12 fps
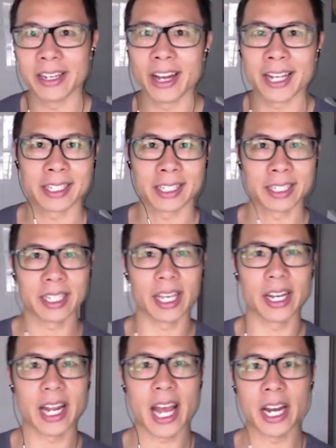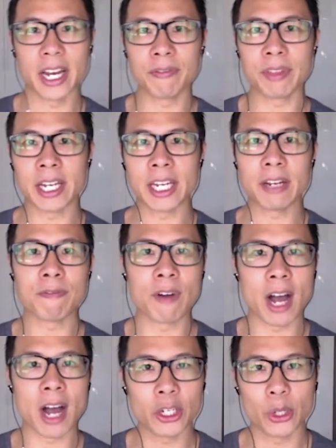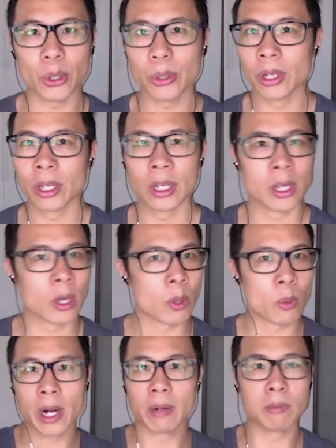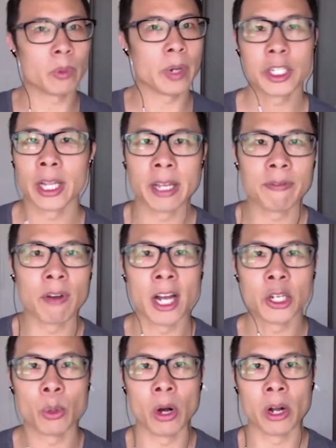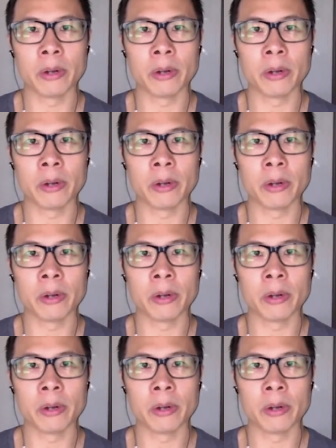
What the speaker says: And if they need to find you, where should they find you on?